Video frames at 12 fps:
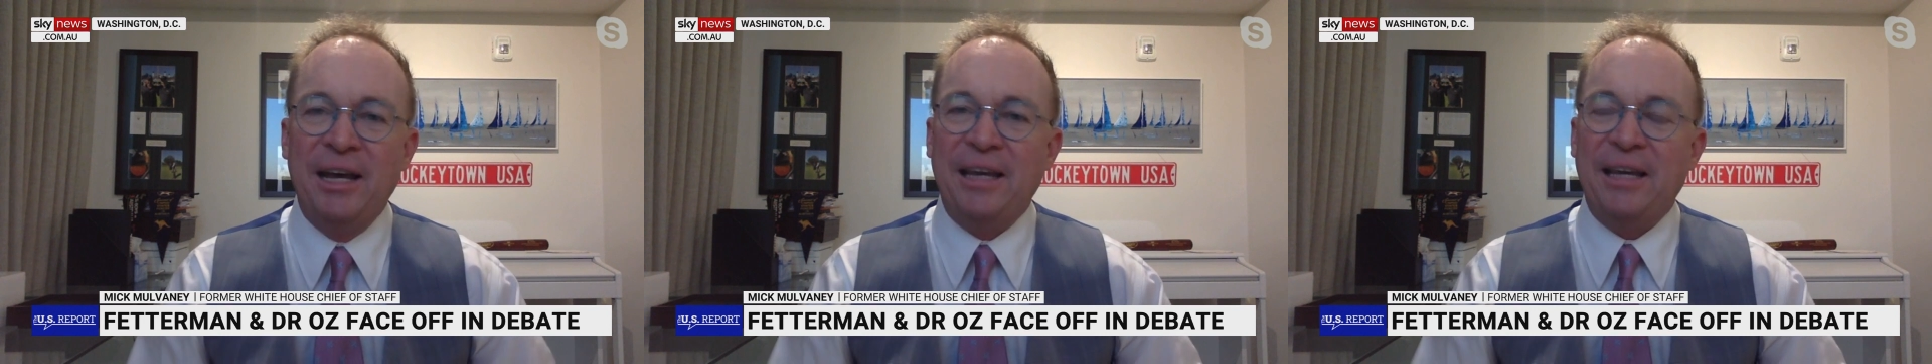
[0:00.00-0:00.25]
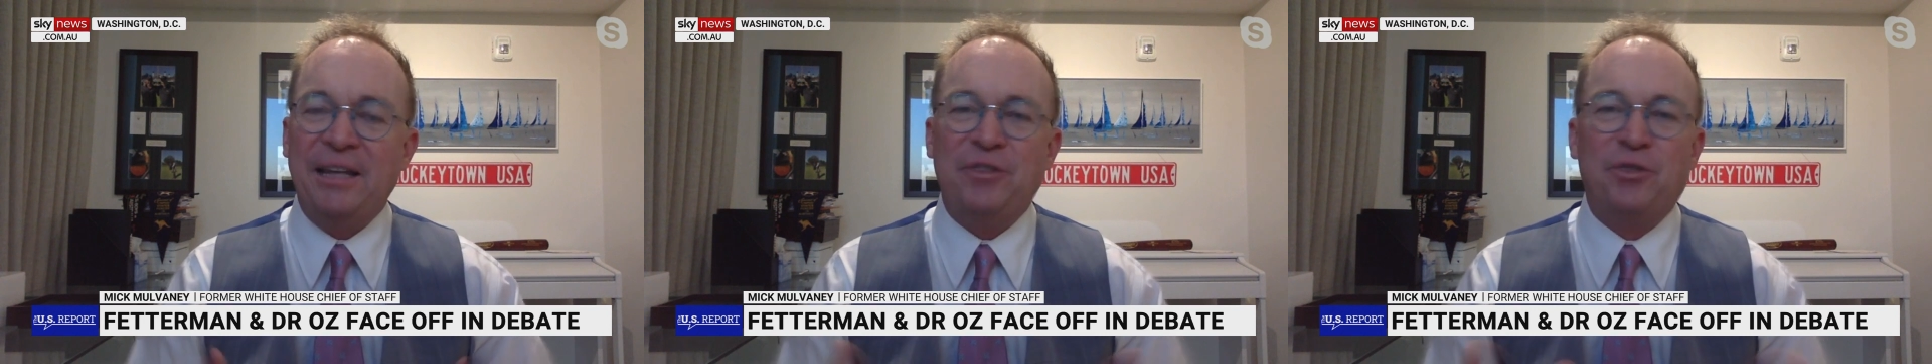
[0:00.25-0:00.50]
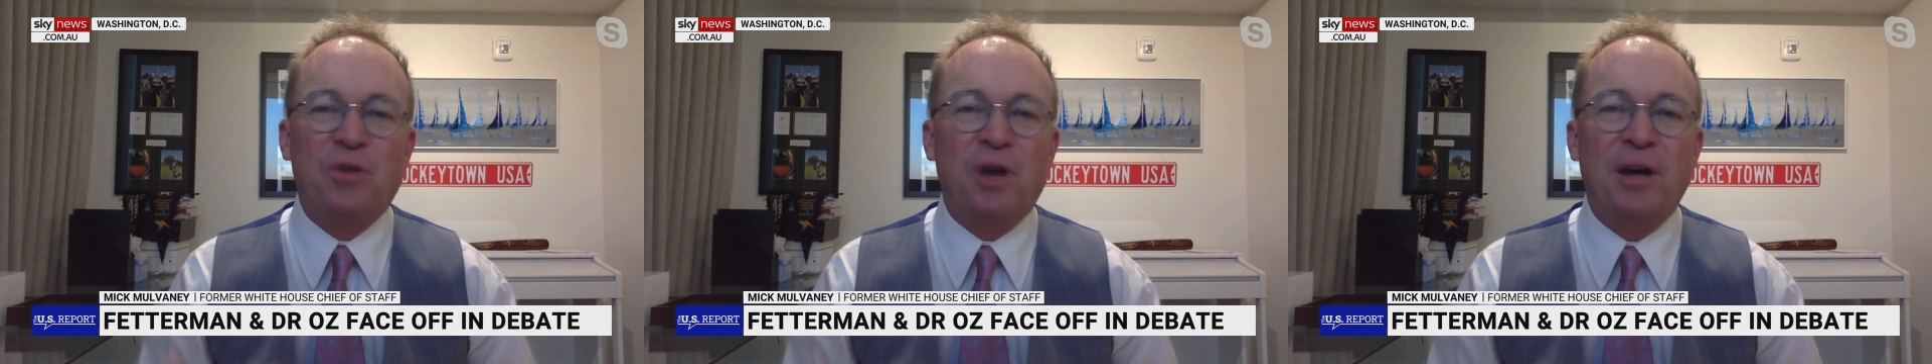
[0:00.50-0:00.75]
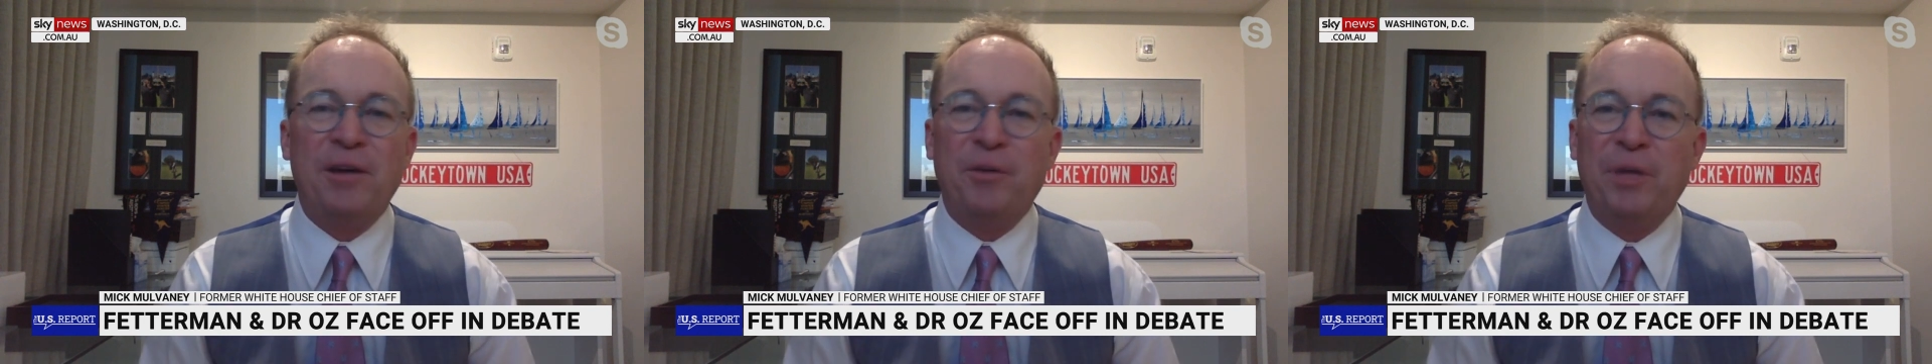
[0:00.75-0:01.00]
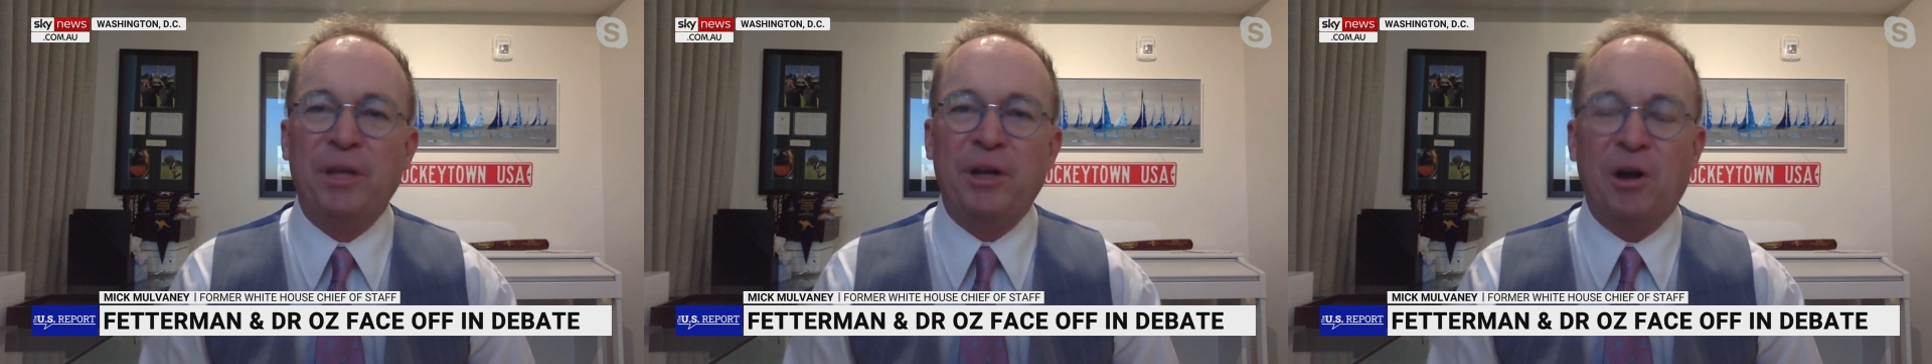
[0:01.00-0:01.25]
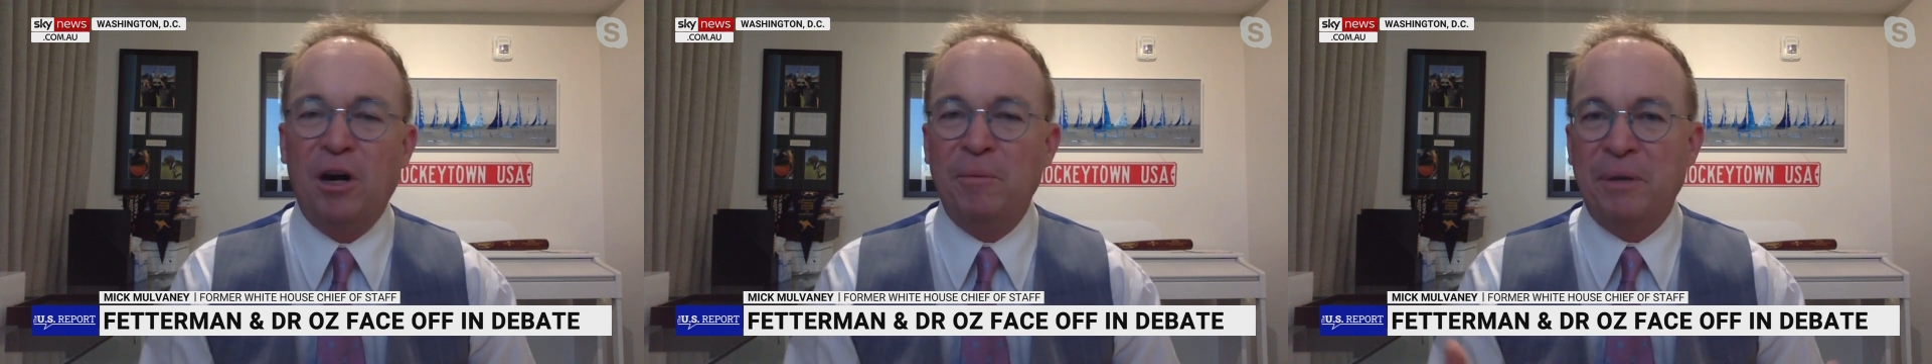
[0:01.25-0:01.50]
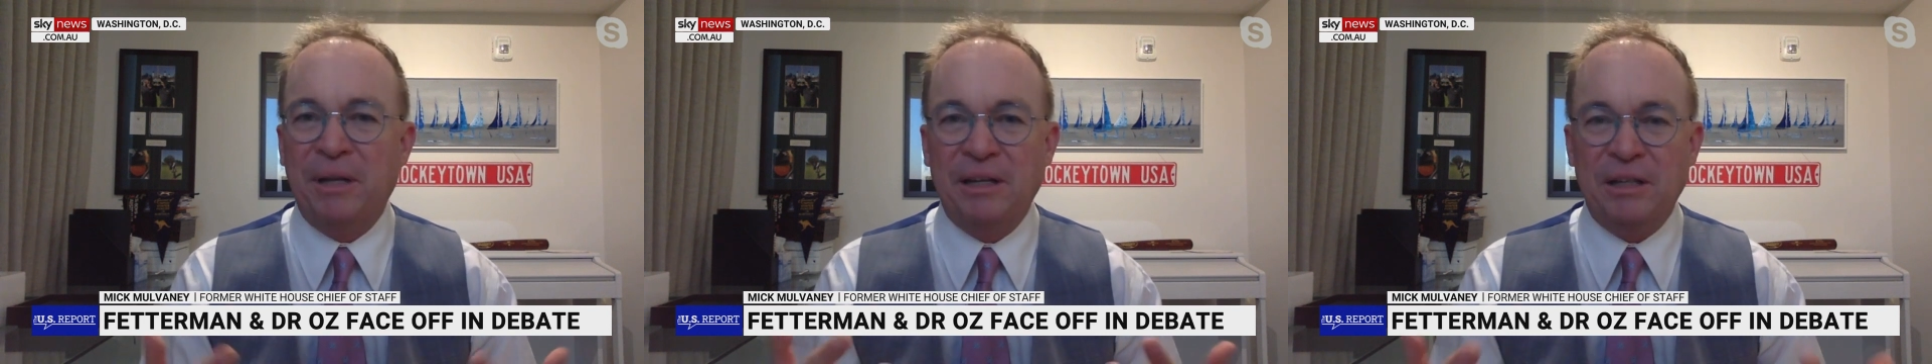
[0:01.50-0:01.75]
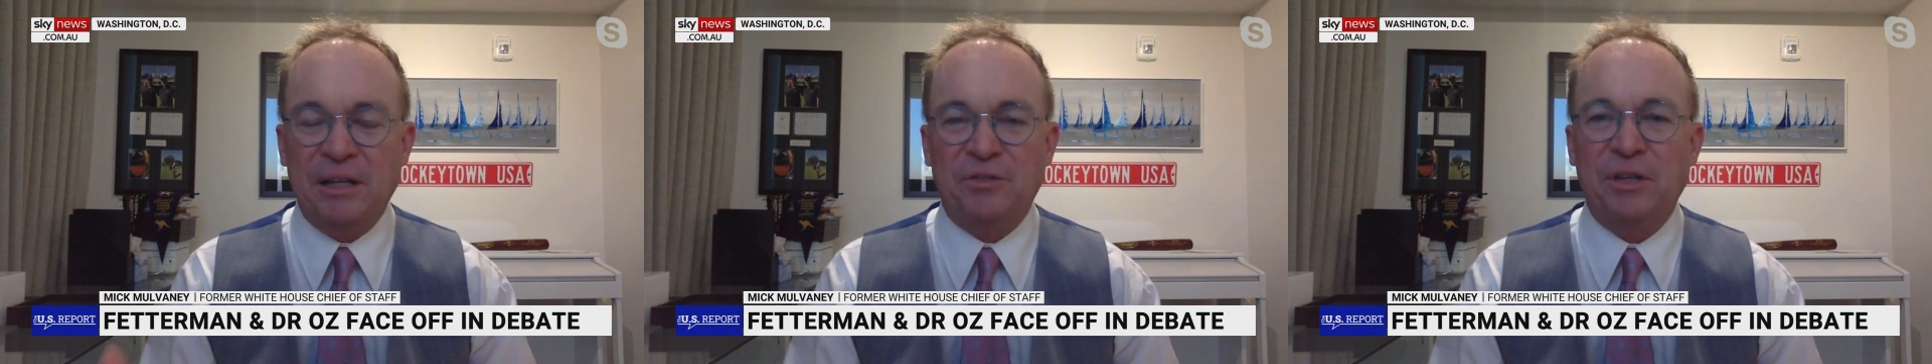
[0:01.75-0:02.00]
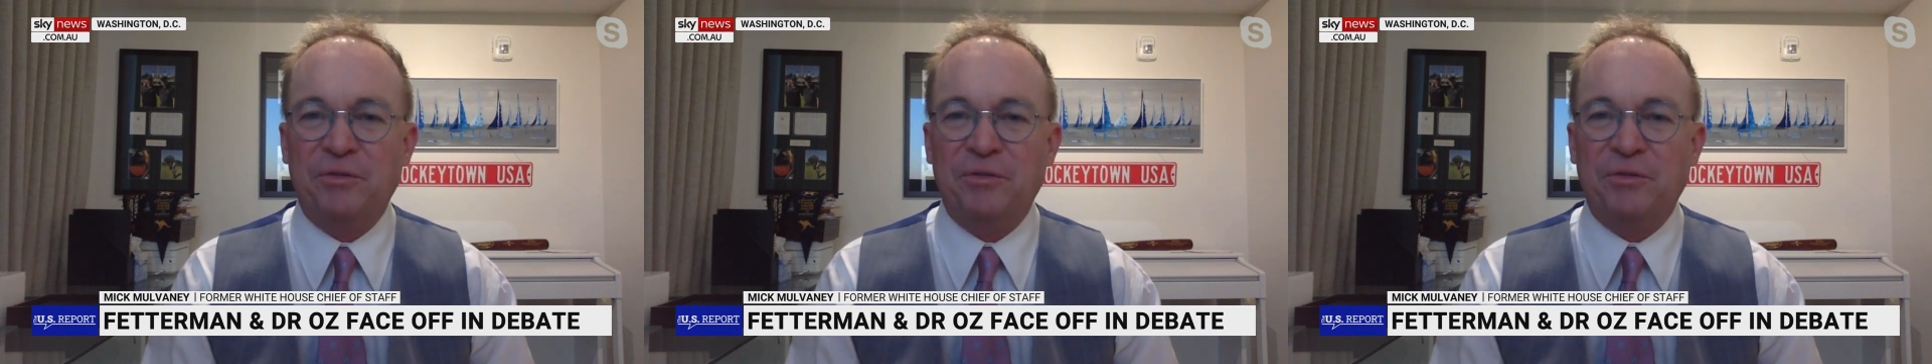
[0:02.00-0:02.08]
He's trying really hard, but as,